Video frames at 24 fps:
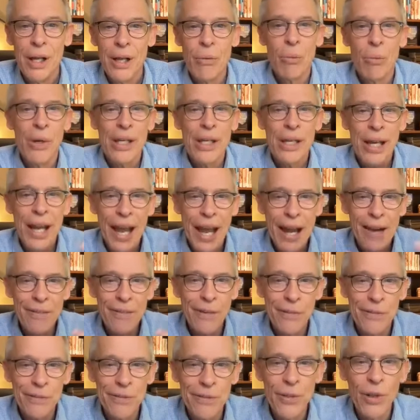we can have
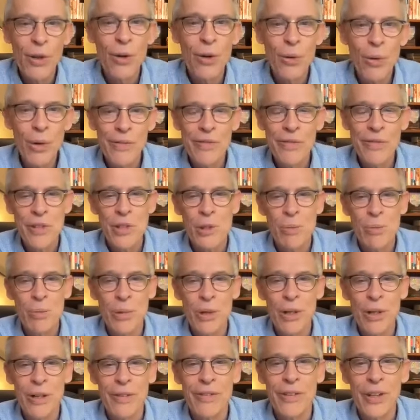a flow of
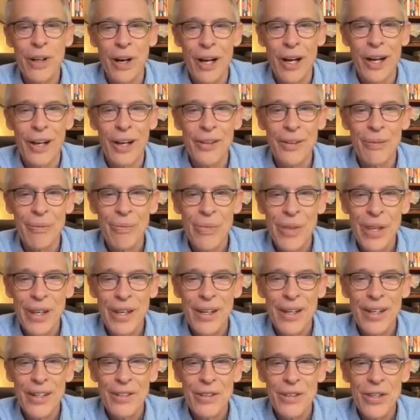Spirit of God
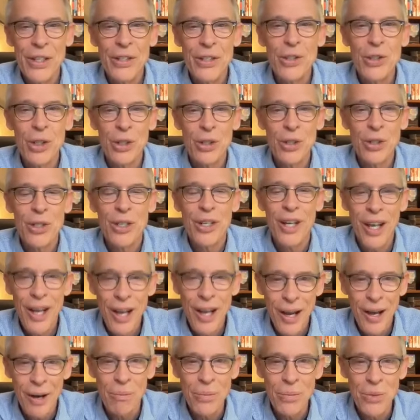that just
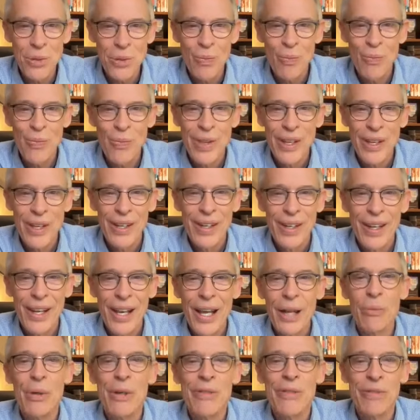comes
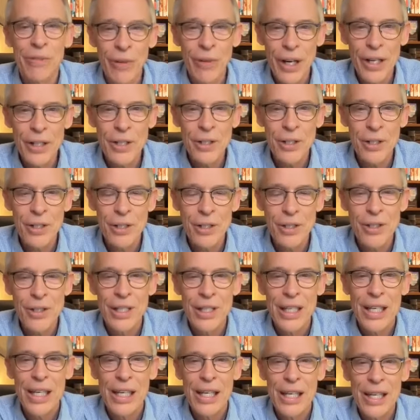and refreshes
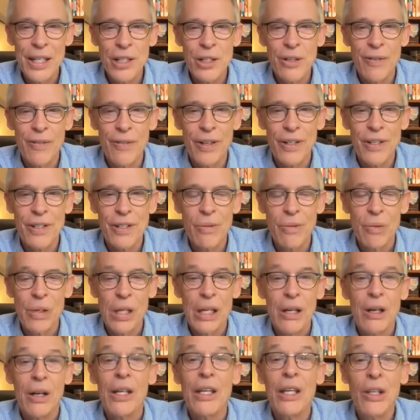each of us.
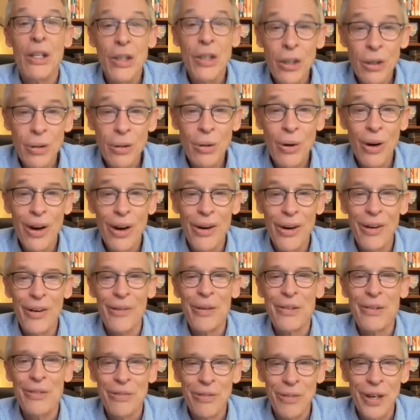You are a
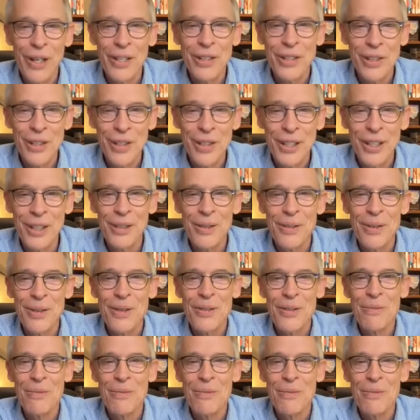refreshing